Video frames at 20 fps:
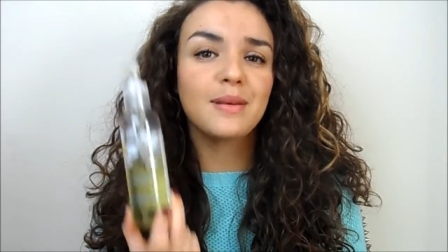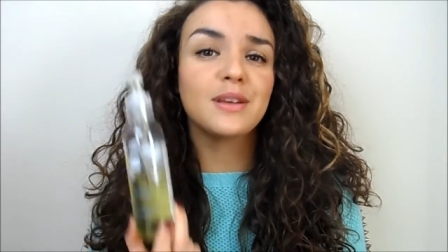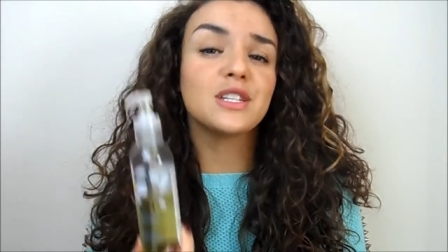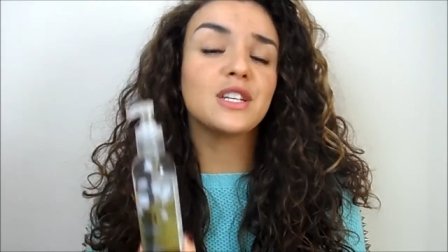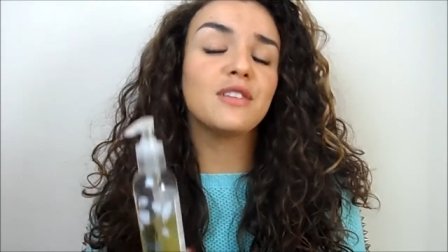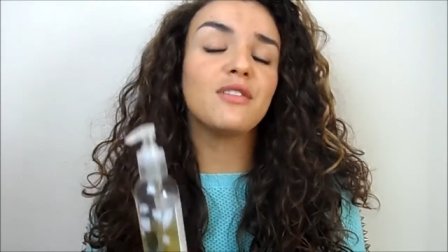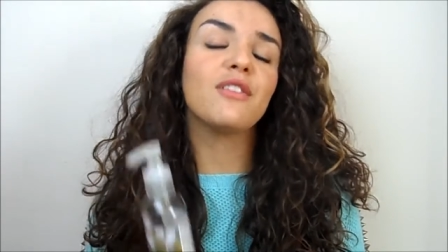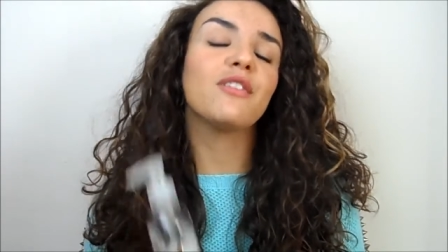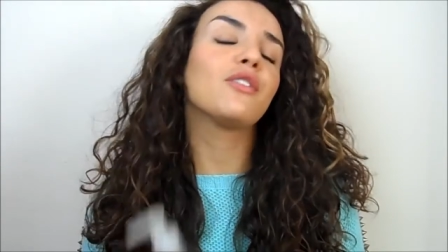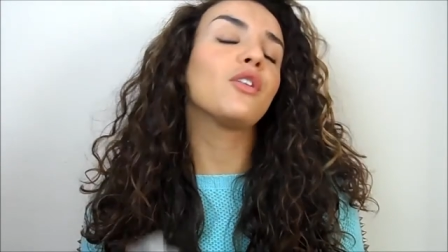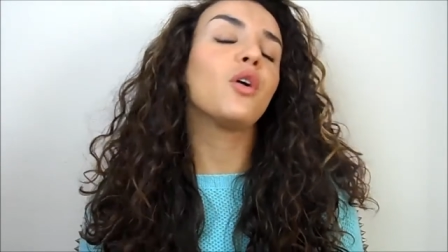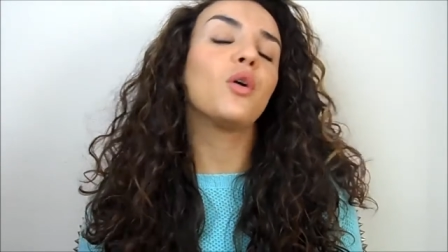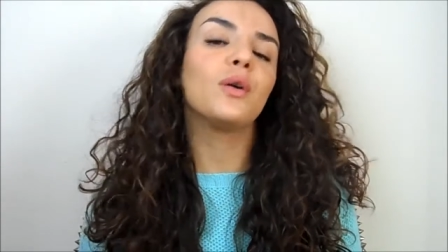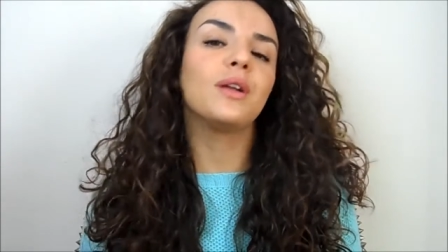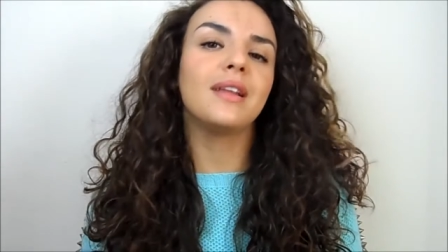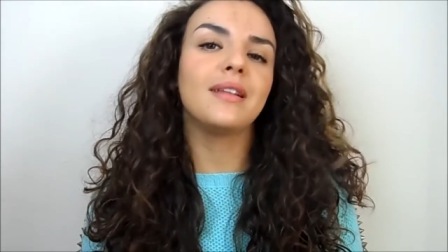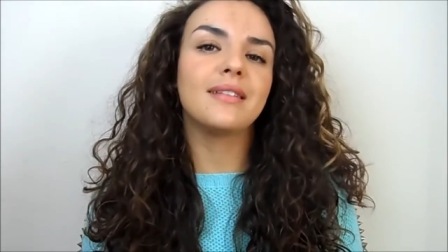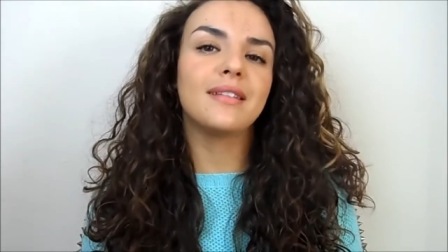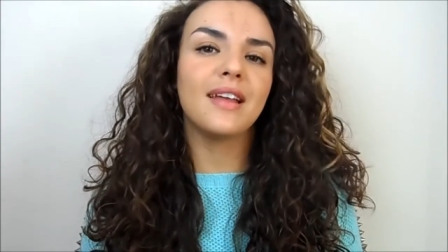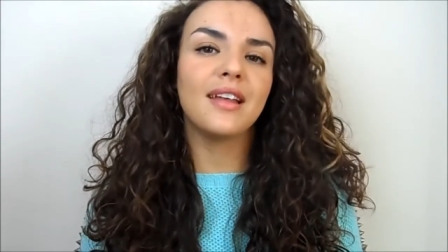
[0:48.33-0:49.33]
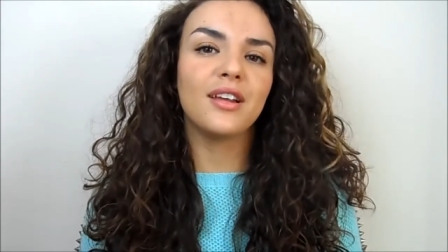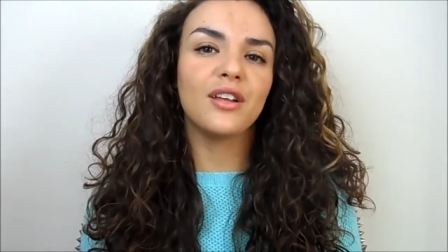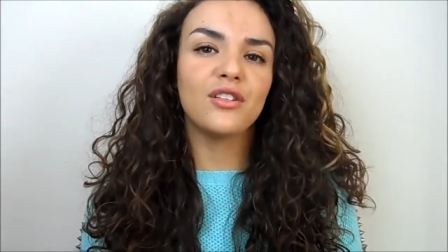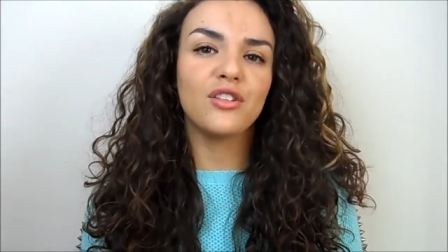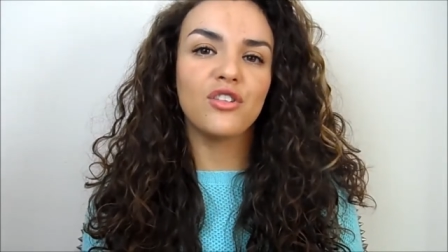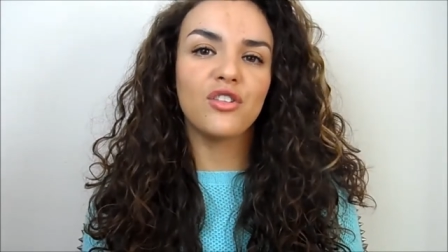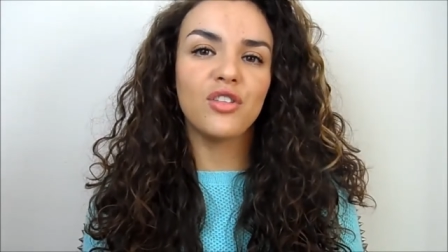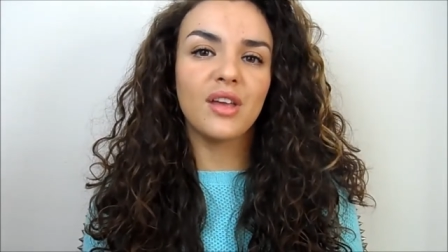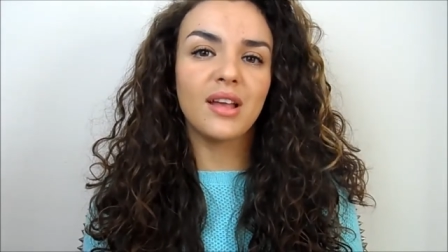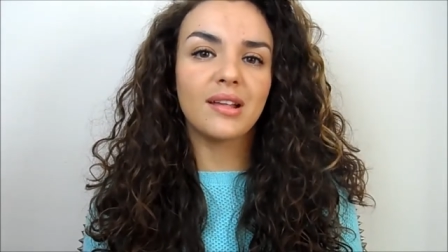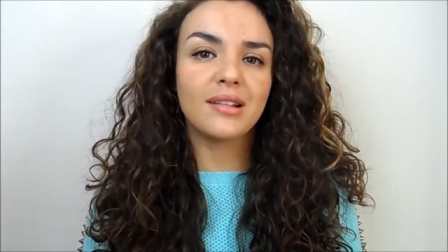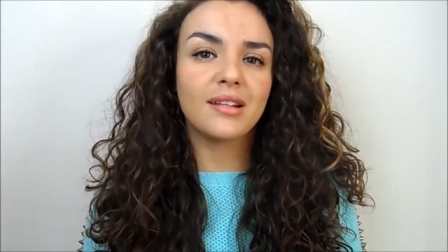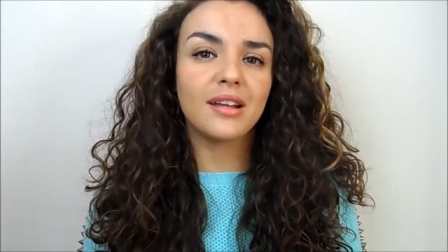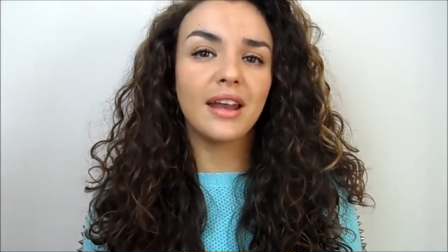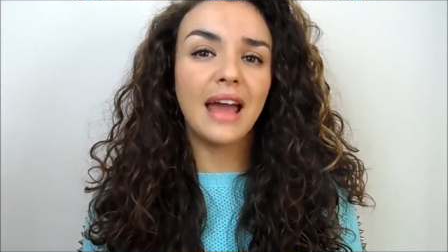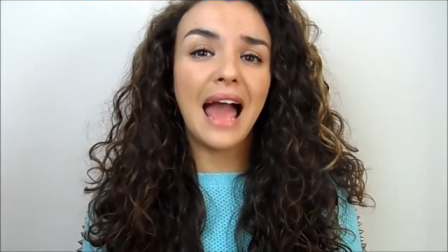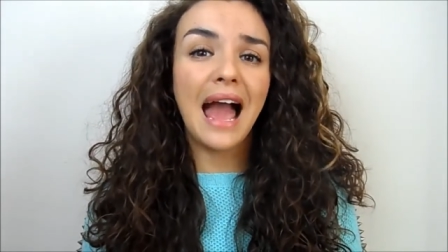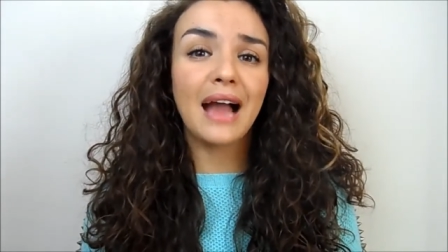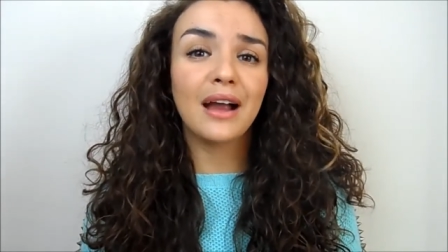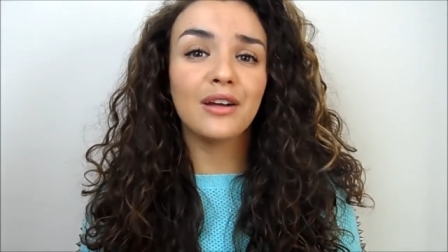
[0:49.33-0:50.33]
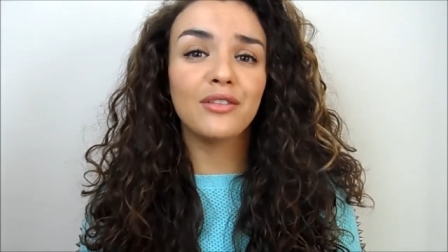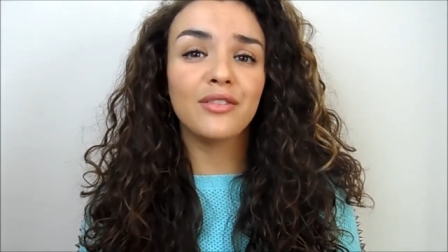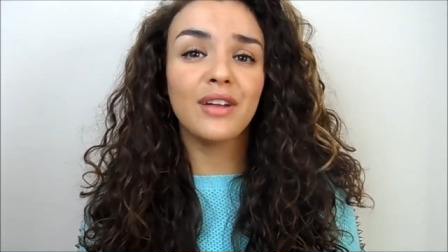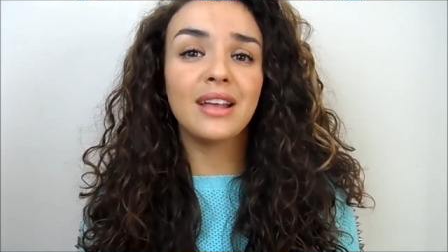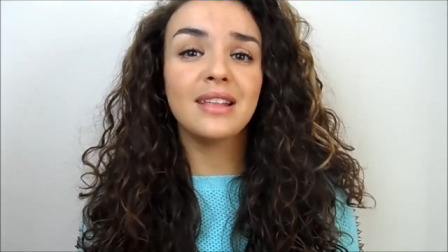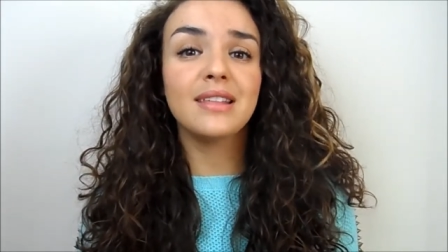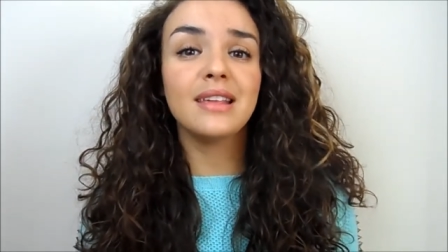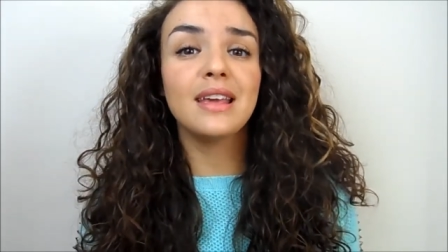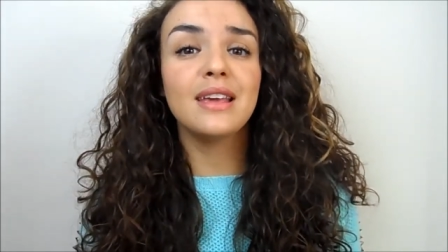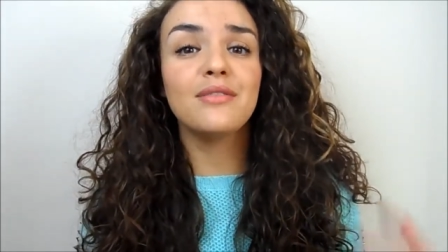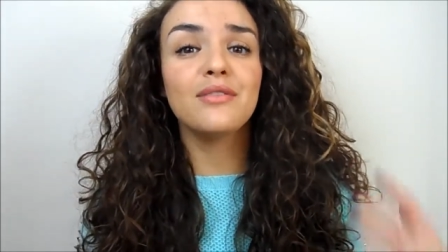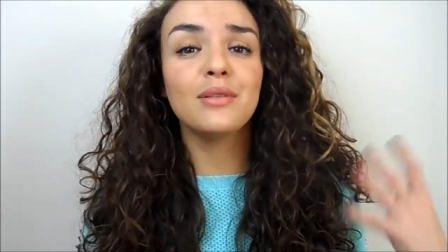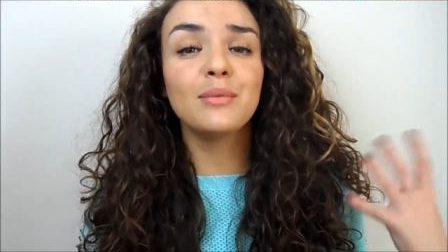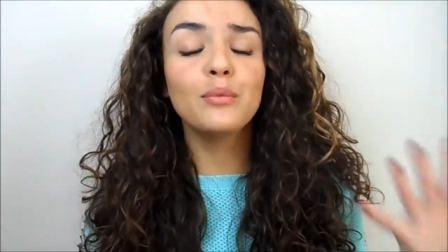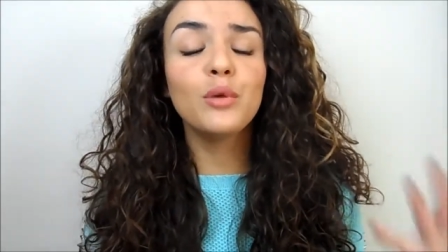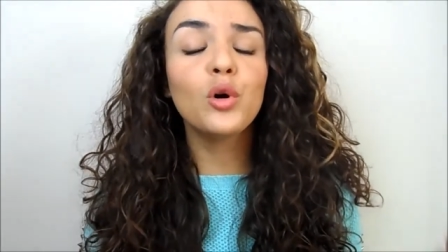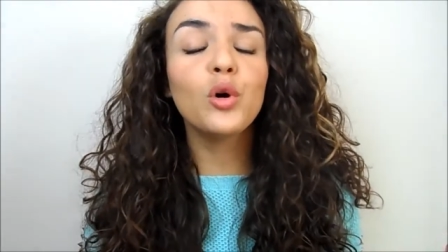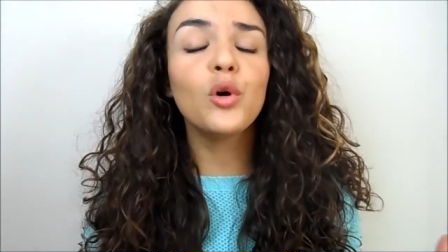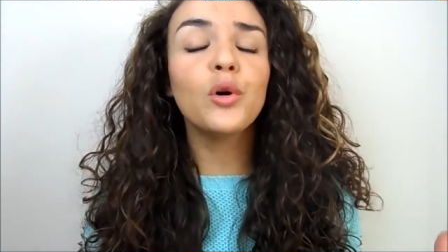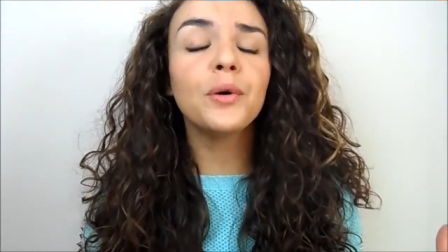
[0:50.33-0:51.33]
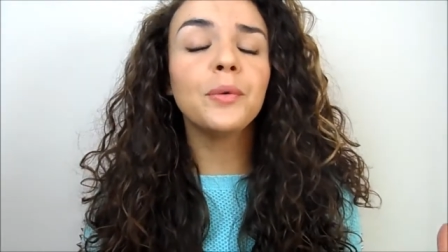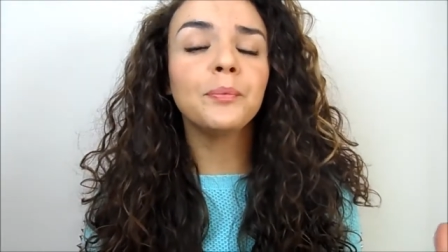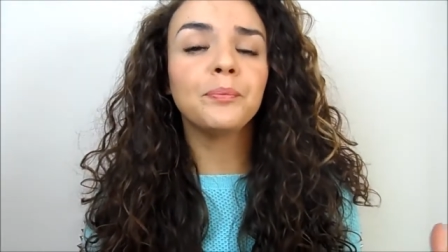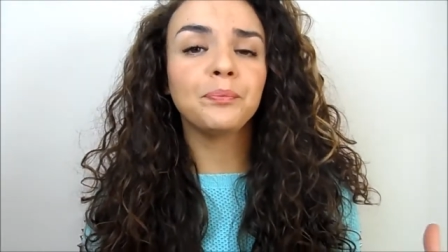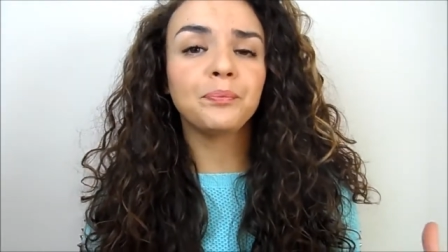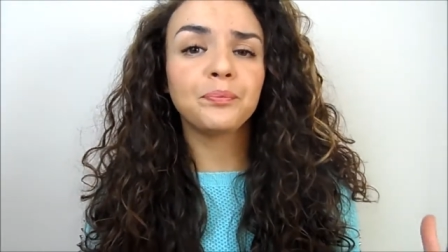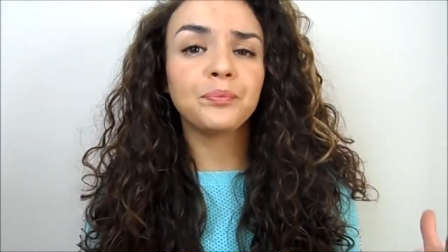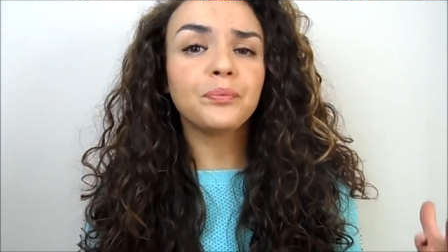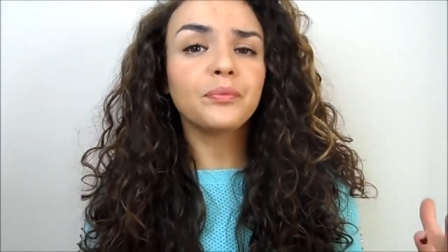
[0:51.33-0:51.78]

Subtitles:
especially if you've got oily skin, because you think it's going to aggravate it even more,